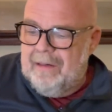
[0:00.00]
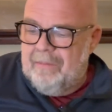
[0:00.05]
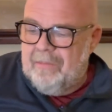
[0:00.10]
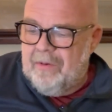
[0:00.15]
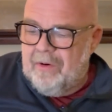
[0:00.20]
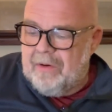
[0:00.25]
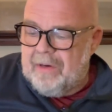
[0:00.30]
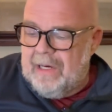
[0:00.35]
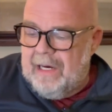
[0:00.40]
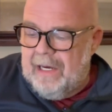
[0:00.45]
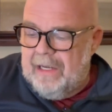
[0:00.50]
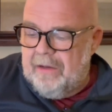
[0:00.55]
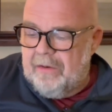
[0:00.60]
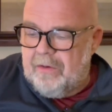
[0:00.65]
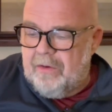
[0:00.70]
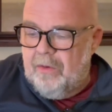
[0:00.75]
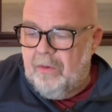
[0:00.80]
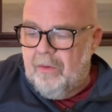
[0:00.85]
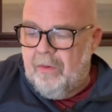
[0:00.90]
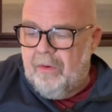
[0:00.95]
They're kind of
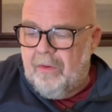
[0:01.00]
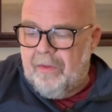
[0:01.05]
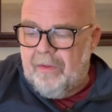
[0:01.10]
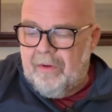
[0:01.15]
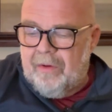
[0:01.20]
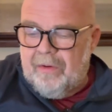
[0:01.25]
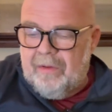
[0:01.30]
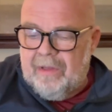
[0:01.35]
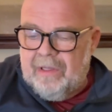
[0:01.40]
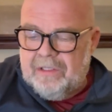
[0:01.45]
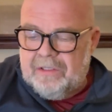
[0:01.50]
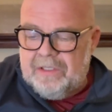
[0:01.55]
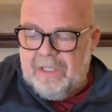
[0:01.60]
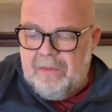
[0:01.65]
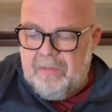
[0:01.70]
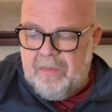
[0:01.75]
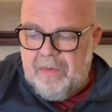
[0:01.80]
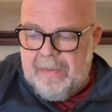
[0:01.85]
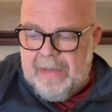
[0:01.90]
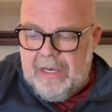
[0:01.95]
cool. They
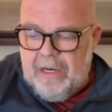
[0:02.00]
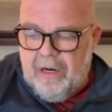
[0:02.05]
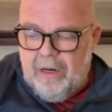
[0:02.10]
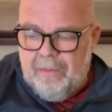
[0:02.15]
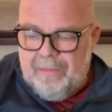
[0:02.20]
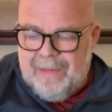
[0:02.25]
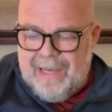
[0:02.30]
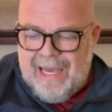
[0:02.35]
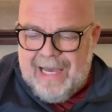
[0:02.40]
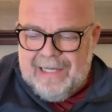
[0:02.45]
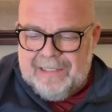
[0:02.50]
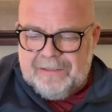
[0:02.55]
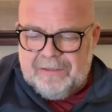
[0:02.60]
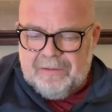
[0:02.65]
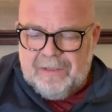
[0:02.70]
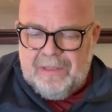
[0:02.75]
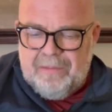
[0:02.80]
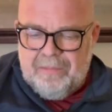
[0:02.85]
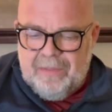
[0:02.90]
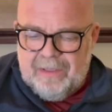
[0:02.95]
seem to be hum
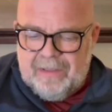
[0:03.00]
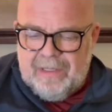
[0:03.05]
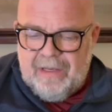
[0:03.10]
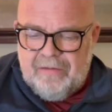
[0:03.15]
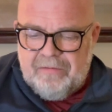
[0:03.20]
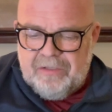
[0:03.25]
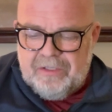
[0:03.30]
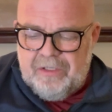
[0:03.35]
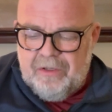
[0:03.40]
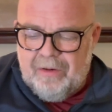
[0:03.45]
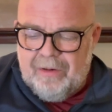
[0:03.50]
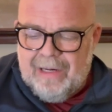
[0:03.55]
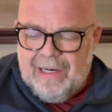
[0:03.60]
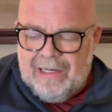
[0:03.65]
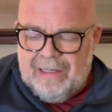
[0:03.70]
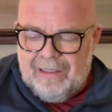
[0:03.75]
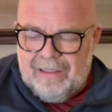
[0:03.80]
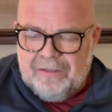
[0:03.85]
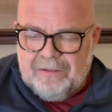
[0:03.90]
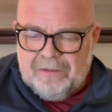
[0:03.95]
canceling, but they've still got
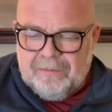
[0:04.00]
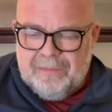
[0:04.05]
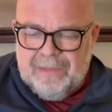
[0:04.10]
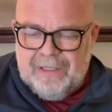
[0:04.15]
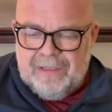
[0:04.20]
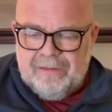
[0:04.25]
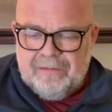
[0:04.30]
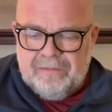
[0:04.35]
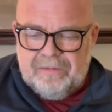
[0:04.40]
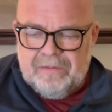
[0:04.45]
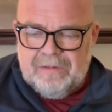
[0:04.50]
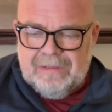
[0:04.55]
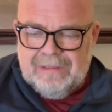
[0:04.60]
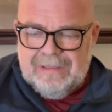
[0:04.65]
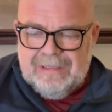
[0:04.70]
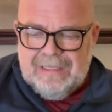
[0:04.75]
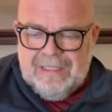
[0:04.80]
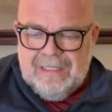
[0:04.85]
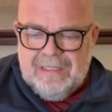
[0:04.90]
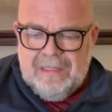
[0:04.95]
a little bit of
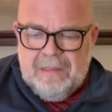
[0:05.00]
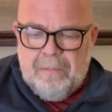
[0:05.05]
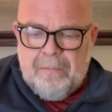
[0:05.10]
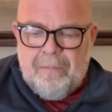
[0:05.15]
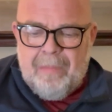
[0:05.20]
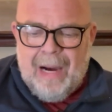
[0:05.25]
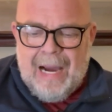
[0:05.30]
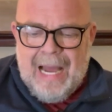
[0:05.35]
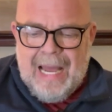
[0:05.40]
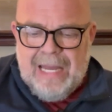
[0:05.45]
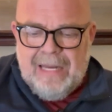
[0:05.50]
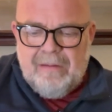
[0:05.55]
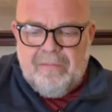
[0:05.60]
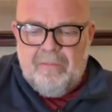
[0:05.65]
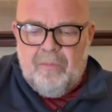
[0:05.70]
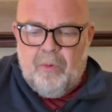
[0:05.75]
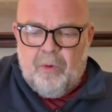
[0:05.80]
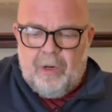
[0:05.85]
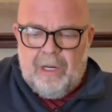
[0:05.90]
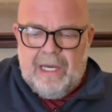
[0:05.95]
bite,
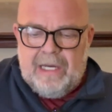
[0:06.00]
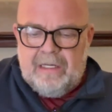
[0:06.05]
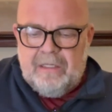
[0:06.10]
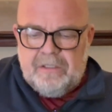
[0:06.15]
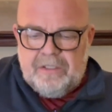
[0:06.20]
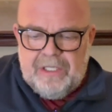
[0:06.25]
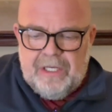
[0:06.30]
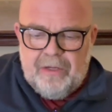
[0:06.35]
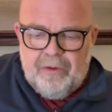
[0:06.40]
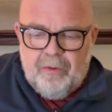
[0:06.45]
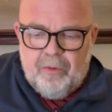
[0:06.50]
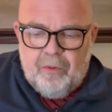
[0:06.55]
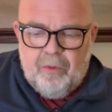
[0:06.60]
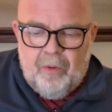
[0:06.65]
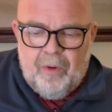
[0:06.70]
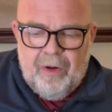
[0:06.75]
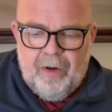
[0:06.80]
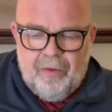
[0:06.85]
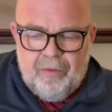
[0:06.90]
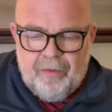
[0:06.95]
more like a single
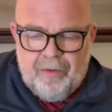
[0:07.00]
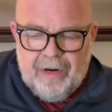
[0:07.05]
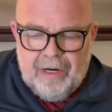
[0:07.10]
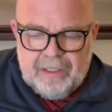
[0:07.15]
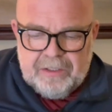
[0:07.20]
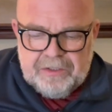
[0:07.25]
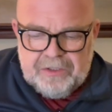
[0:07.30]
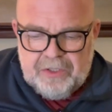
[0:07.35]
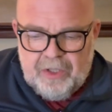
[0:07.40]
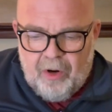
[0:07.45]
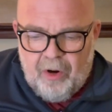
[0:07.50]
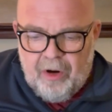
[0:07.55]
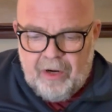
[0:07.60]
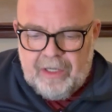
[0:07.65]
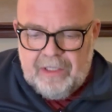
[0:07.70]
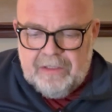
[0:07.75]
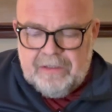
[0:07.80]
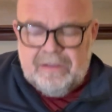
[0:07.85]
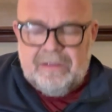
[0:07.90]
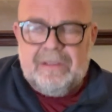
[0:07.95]
coil. They're not as
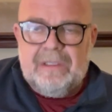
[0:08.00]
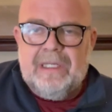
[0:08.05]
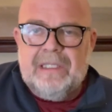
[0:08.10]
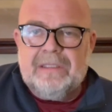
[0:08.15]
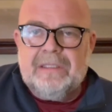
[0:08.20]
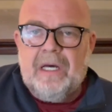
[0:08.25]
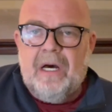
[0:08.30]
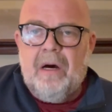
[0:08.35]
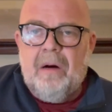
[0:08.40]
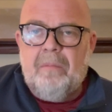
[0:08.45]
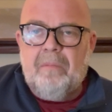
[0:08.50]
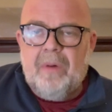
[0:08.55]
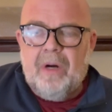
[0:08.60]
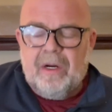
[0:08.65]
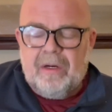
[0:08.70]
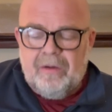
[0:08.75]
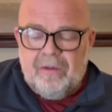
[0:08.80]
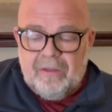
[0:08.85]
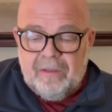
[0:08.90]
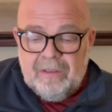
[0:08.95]
dark as a
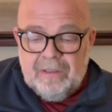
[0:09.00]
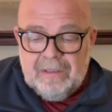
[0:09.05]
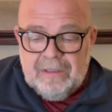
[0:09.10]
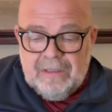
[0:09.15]
humbucker.